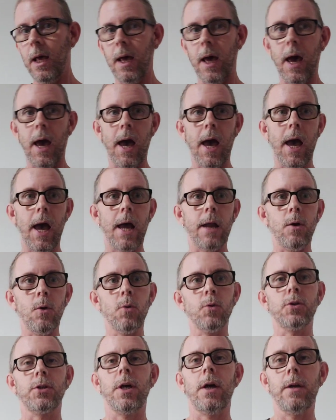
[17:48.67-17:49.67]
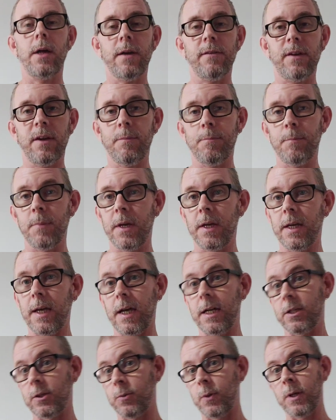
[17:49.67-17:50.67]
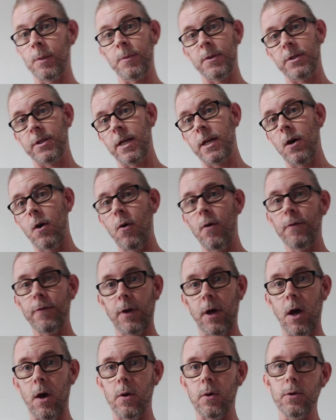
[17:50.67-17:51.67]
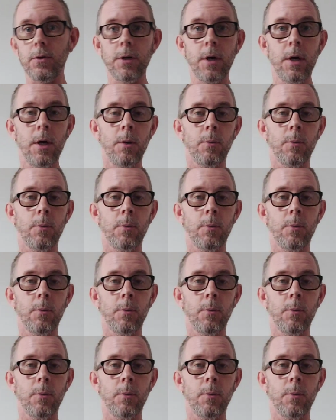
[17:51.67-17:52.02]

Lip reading: And also they give me a 20% off code,